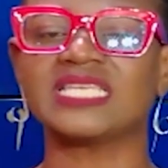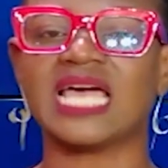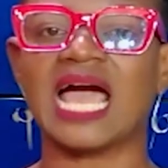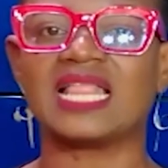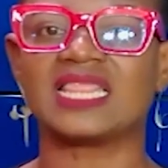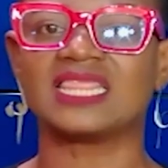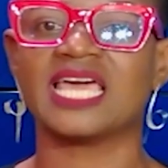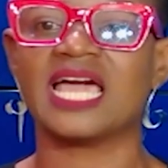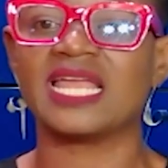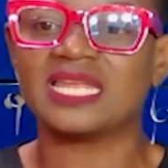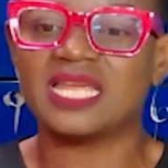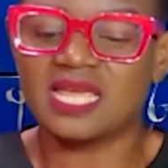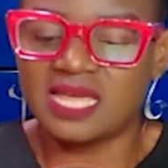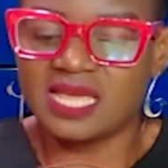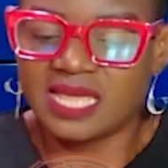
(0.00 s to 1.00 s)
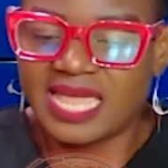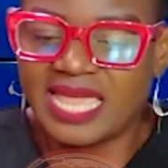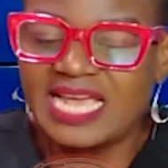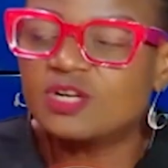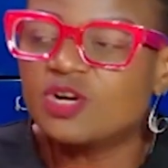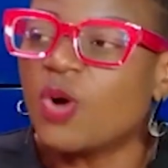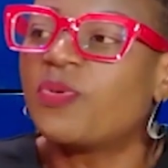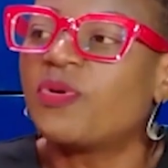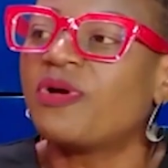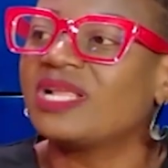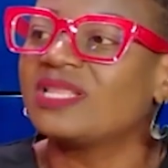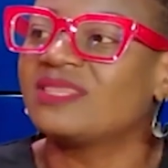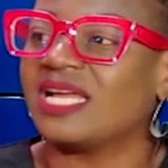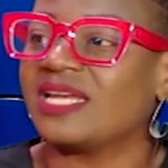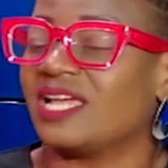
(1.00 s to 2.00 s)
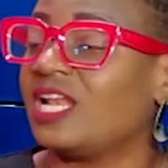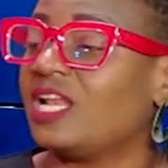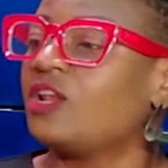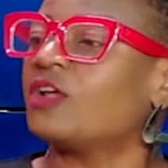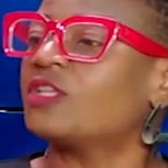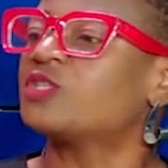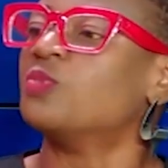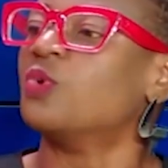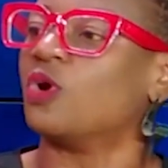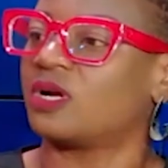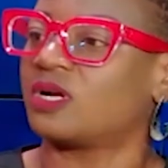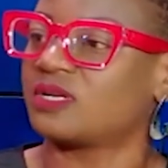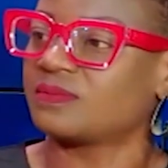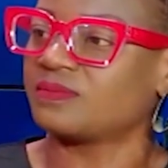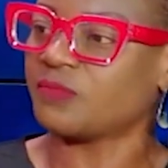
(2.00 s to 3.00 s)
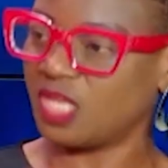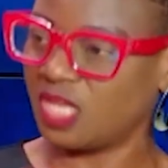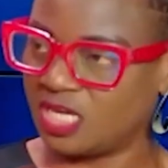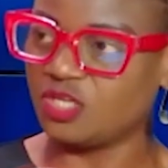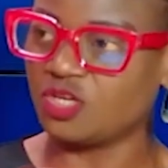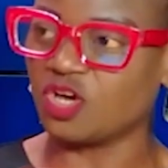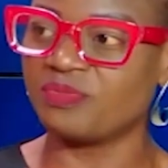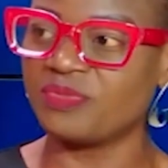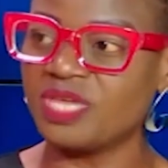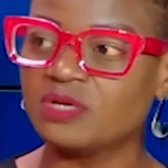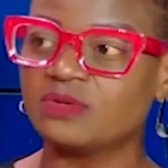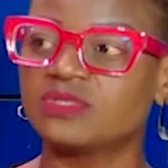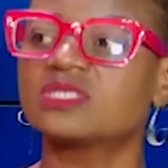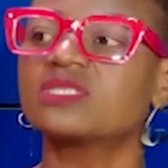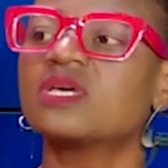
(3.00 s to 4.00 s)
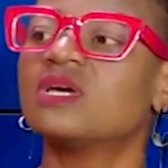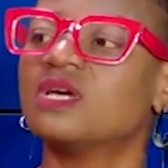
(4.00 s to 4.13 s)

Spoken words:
And then incorporate that a lot more in your meals.